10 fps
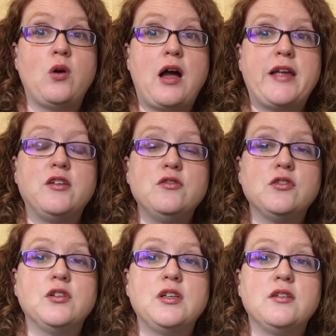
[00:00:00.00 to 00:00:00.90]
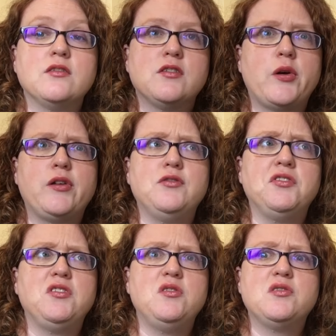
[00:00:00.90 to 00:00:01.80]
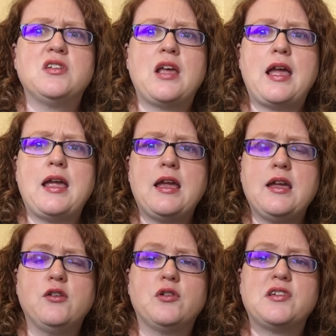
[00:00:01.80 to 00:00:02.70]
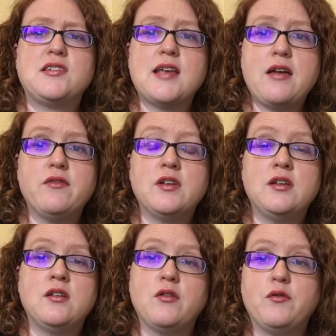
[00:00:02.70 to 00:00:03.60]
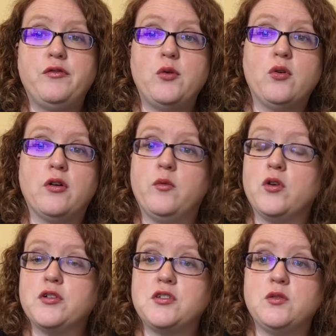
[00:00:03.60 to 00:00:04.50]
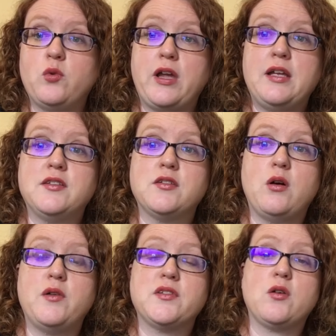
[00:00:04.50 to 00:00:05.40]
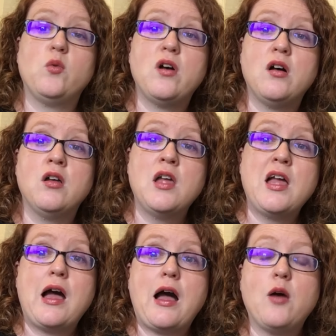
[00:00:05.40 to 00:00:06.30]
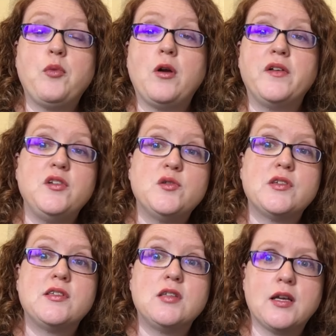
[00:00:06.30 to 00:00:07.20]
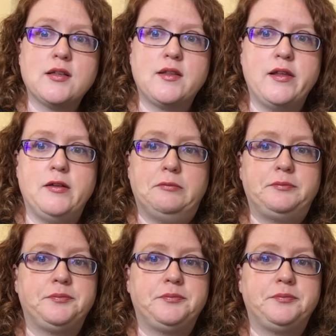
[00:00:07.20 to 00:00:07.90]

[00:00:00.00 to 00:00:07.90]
I usually use an 8 or a 7 for worsted weight, so I was like, well, I'll probably use a 6 then.